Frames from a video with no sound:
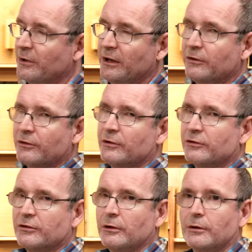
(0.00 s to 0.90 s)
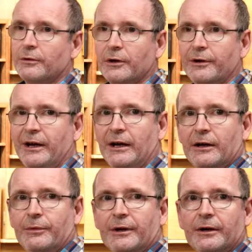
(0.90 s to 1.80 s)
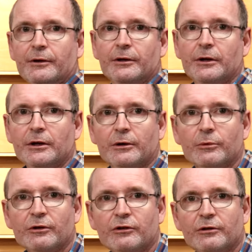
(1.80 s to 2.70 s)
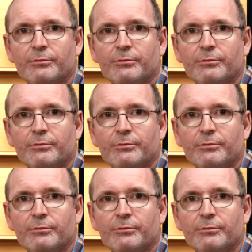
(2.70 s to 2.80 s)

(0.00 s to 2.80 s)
into the slot that I had there, which is